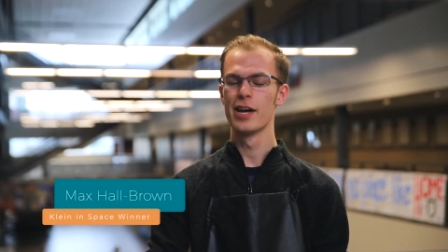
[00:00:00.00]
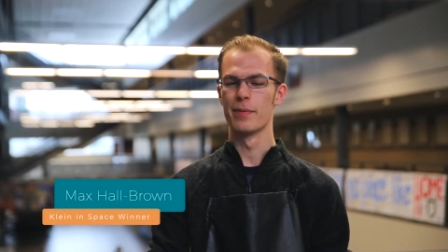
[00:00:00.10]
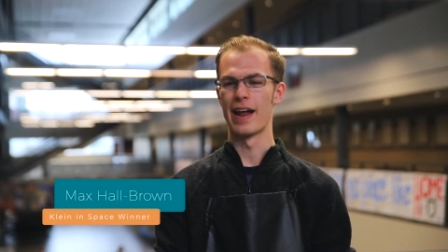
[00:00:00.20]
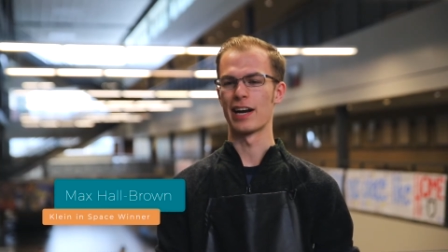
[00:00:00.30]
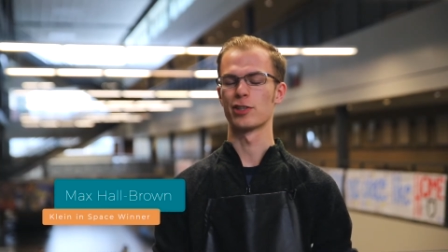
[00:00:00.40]

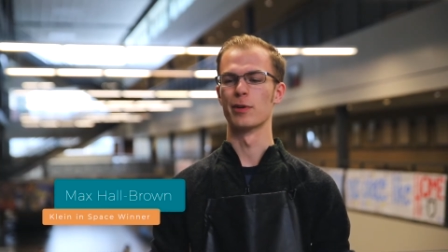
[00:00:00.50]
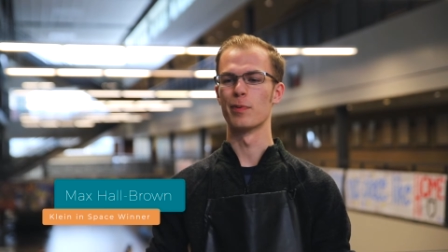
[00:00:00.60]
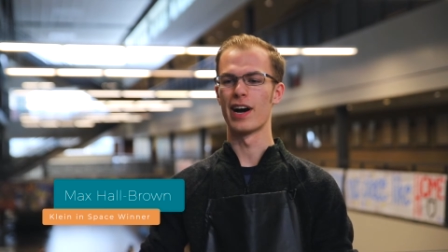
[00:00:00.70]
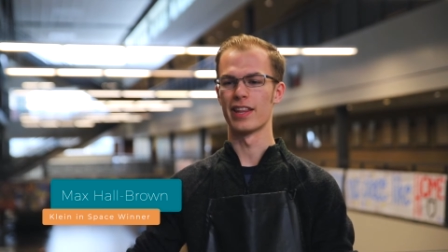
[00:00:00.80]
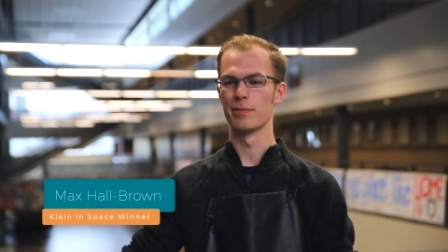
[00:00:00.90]
but actually
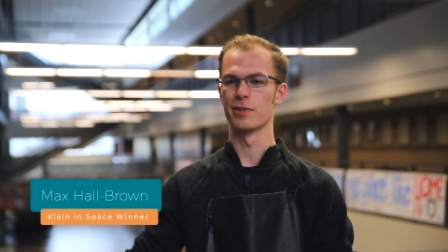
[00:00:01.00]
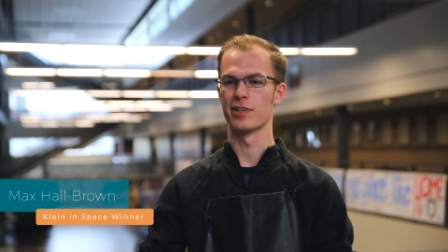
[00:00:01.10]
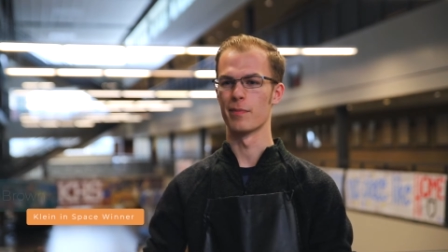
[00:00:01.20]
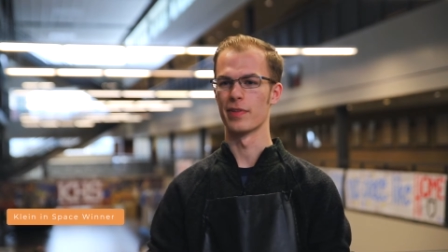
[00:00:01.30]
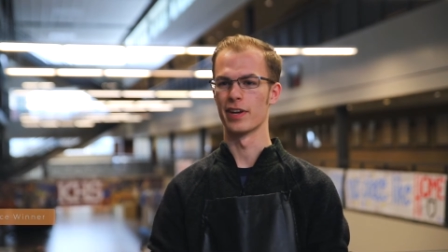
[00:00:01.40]
apply them to
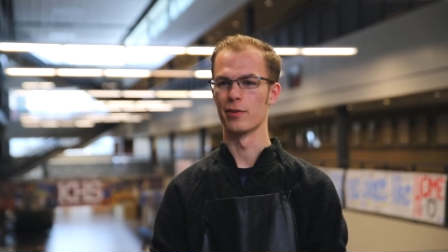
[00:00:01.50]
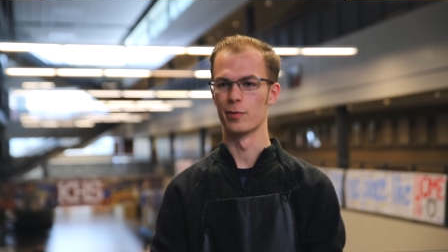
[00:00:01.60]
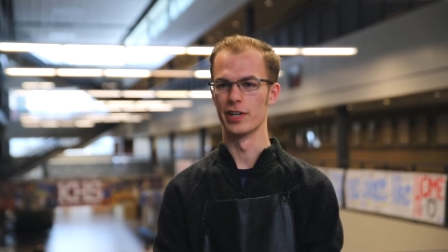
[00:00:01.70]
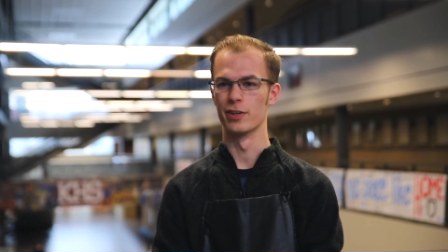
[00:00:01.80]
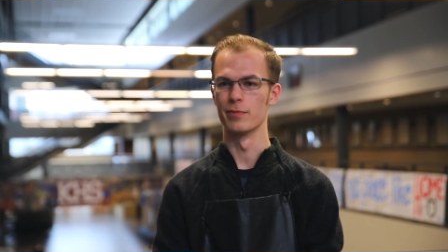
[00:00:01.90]
something
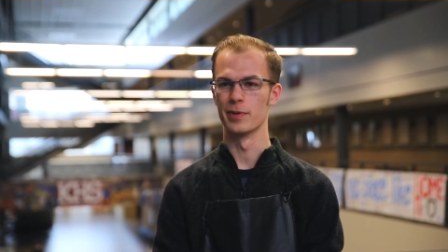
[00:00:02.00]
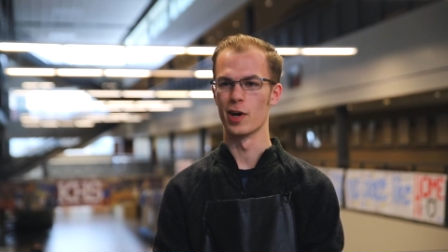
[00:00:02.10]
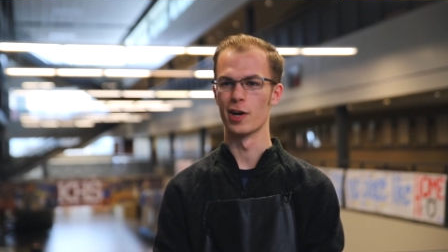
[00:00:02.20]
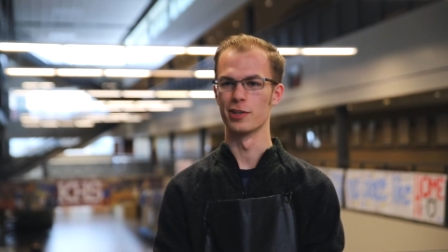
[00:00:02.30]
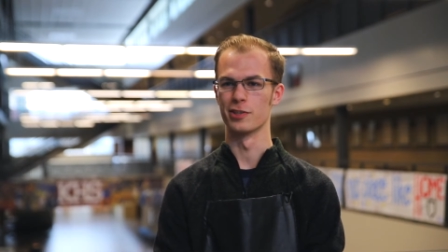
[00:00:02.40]
real
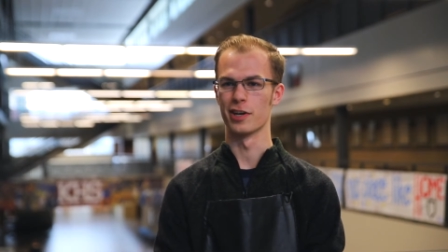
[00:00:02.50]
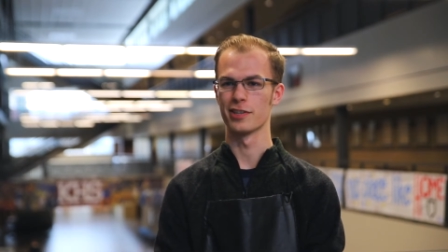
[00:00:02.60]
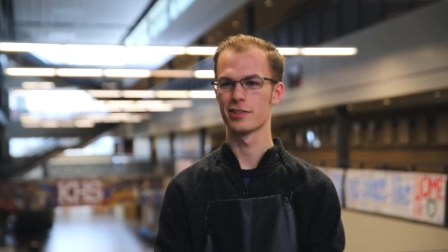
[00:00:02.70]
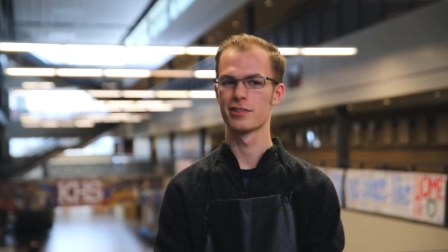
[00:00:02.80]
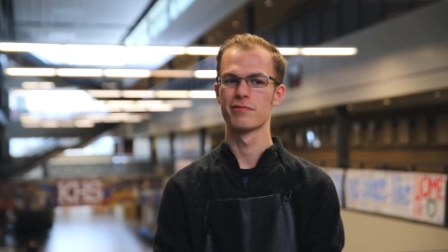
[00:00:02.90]
beyond
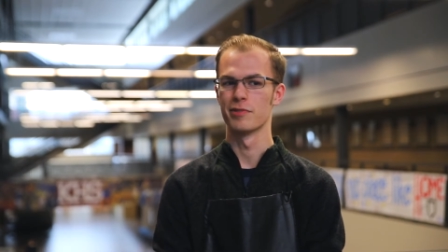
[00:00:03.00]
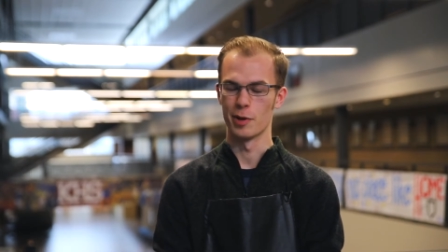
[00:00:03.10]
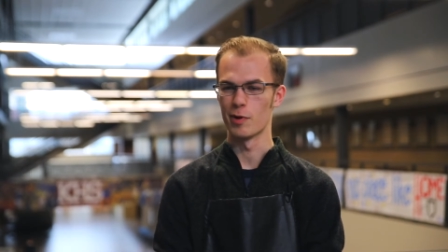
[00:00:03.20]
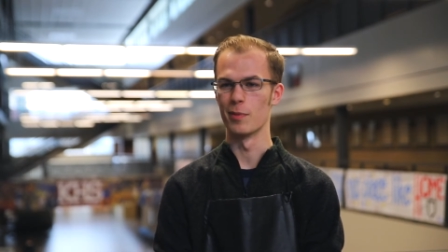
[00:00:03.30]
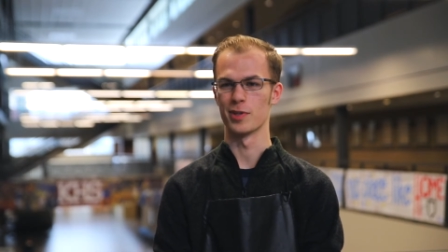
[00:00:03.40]
just you
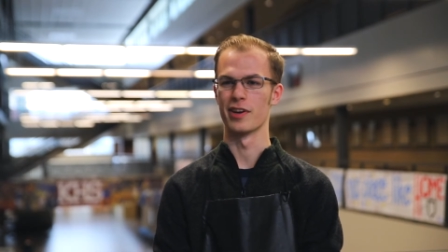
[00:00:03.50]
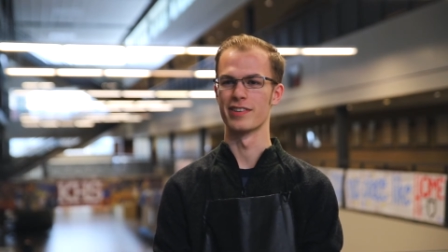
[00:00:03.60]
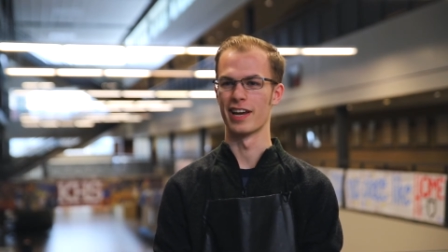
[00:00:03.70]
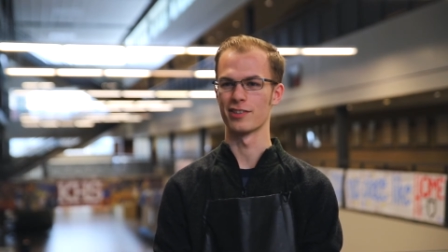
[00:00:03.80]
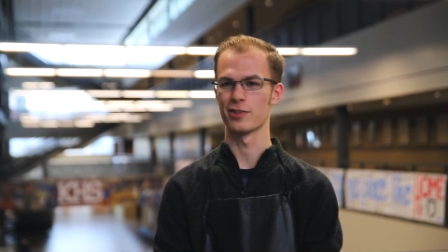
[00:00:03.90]
know, problems on a
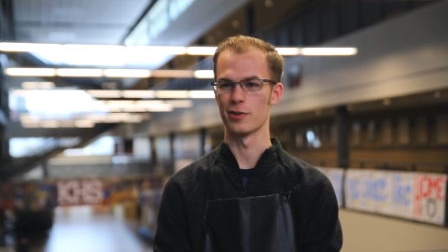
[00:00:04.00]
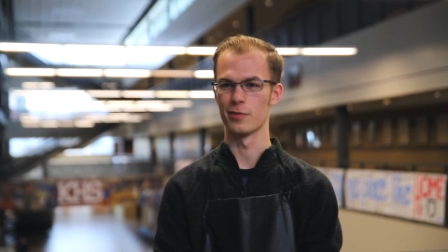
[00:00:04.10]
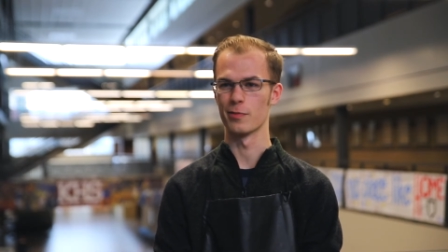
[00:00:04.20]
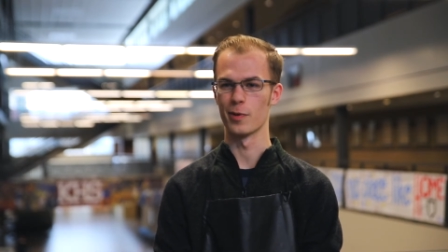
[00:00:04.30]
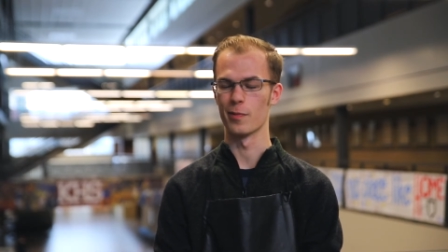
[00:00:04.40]
test
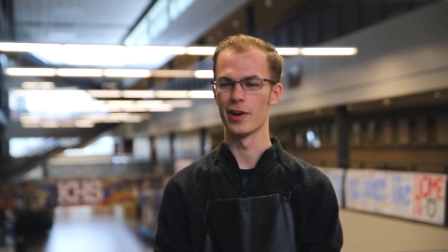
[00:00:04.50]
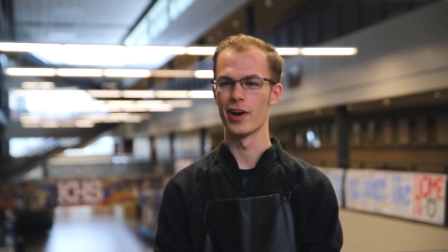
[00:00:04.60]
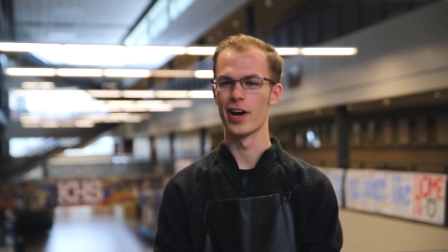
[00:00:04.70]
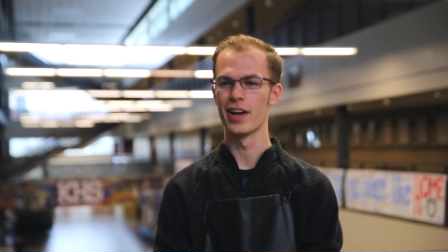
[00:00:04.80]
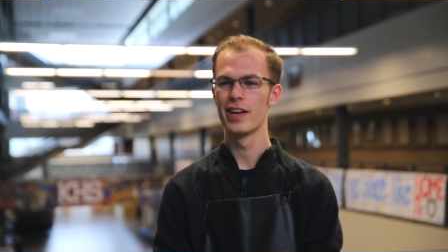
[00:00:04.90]
or, or
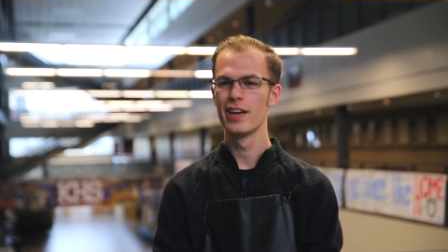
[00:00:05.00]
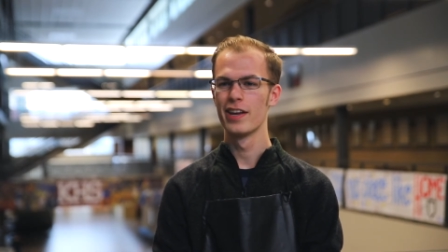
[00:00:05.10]
whatnot.